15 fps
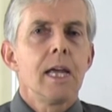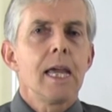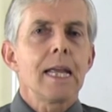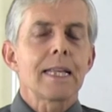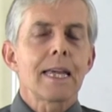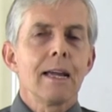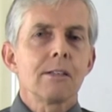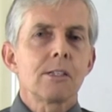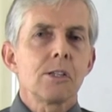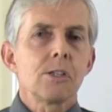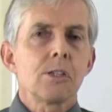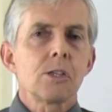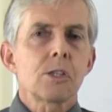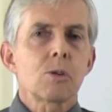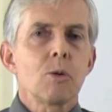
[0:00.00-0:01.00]
It counts
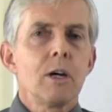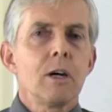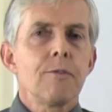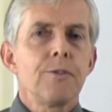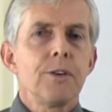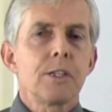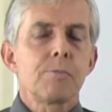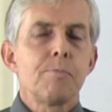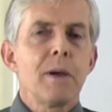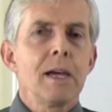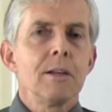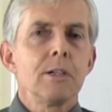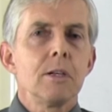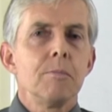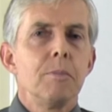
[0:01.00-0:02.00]
as a square if it's
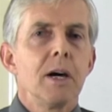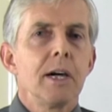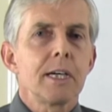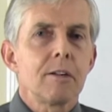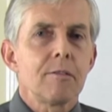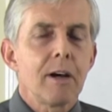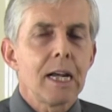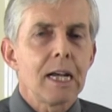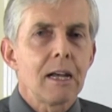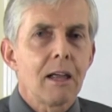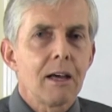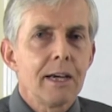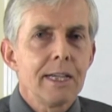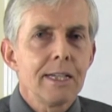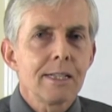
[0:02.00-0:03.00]
bounded by green
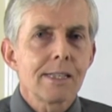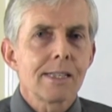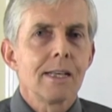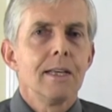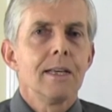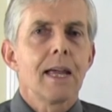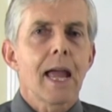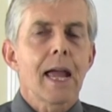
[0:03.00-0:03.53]
lines,